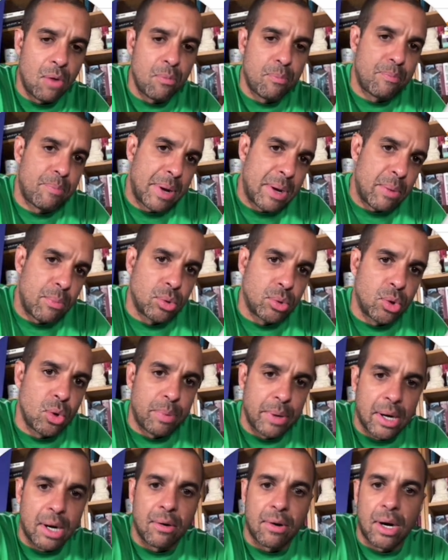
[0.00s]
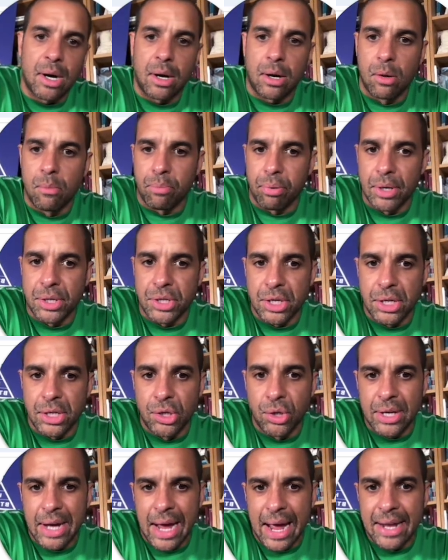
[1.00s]
people do BRR on bridging.
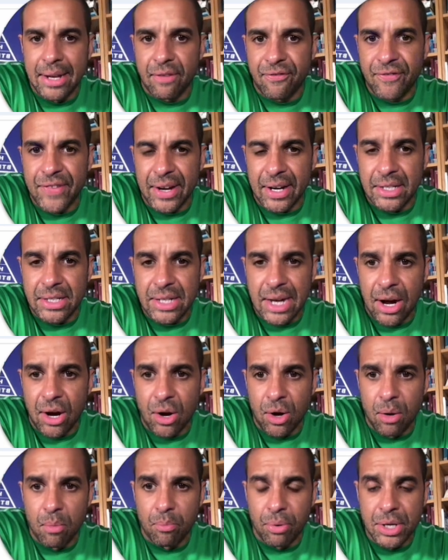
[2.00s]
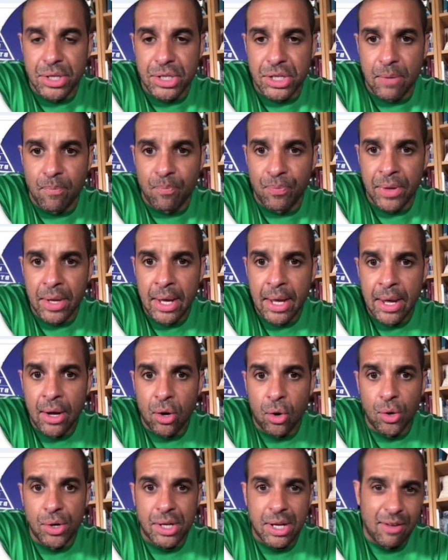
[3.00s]
You can figure this out on bridging,
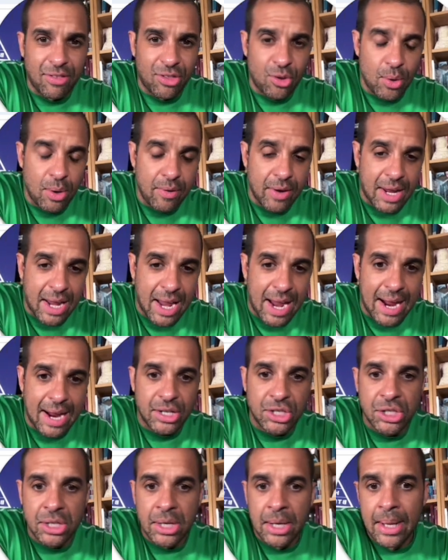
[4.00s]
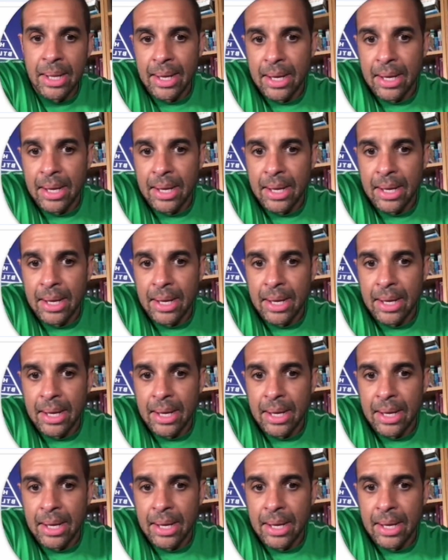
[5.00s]
or you can do it with cash.